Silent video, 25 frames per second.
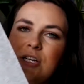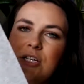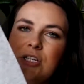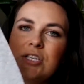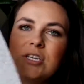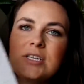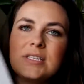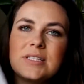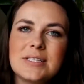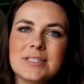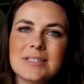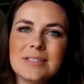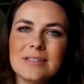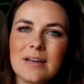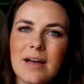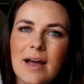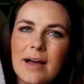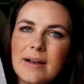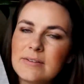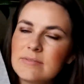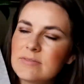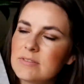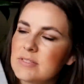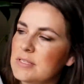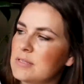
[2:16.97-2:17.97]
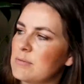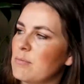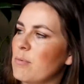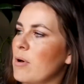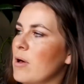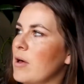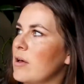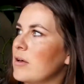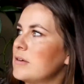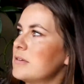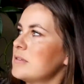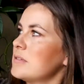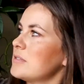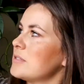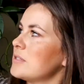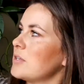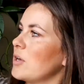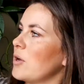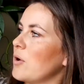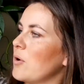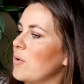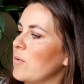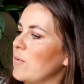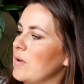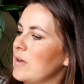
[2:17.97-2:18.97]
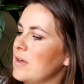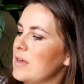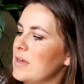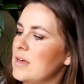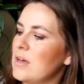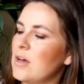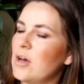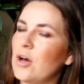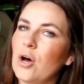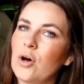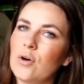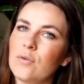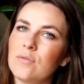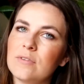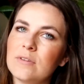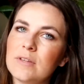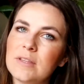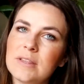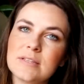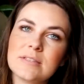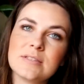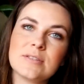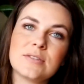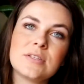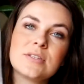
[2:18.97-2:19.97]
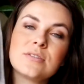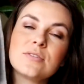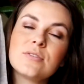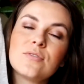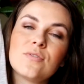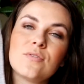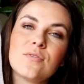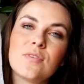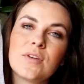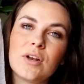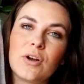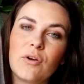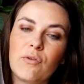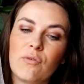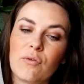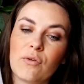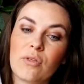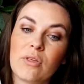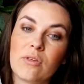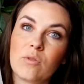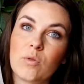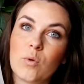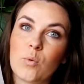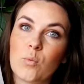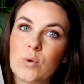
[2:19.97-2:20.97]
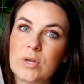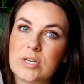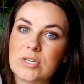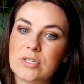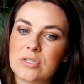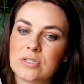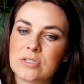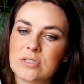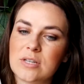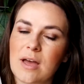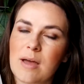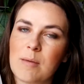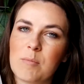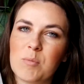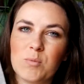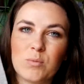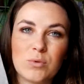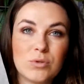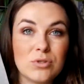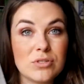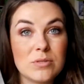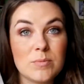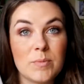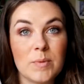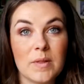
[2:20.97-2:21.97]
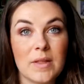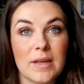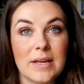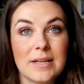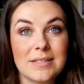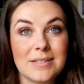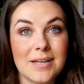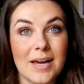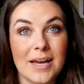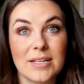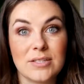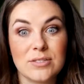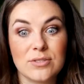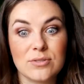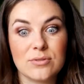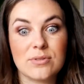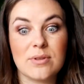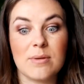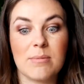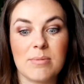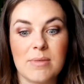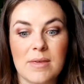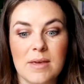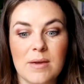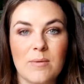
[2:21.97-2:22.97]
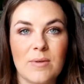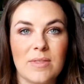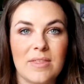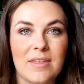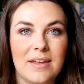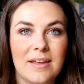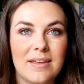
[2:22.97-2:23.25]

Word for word: She's still kind of small, so hopefully this will fit her for like the winter time, and we'll just put like tights or something with it.